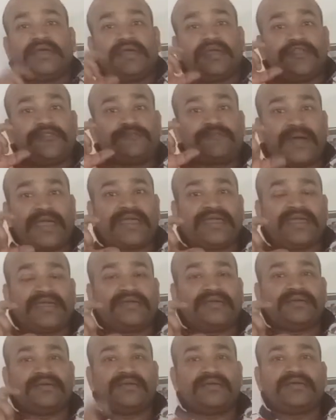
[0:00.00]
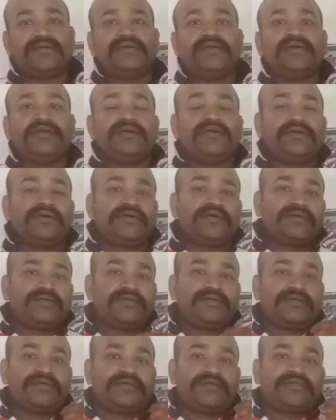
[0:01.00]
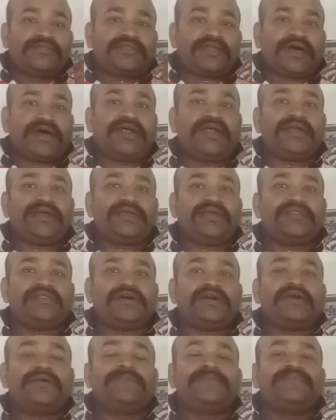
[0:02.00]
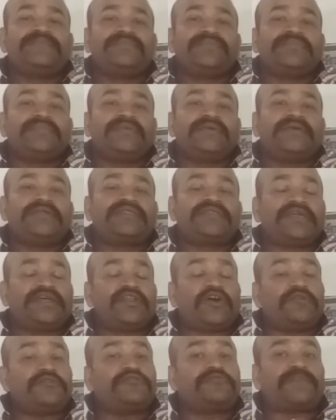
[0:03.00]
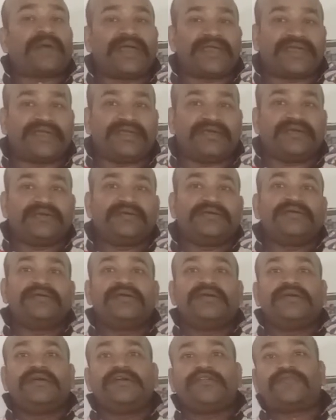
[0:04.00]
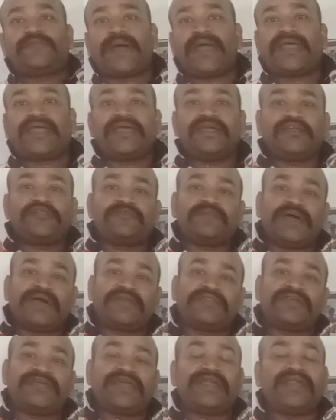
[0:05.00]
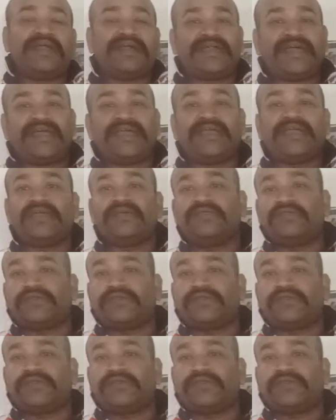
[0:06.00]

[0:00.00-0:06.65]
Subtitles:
Spiking. Third is a skill of spiking. Spiking, smashing and attacking is the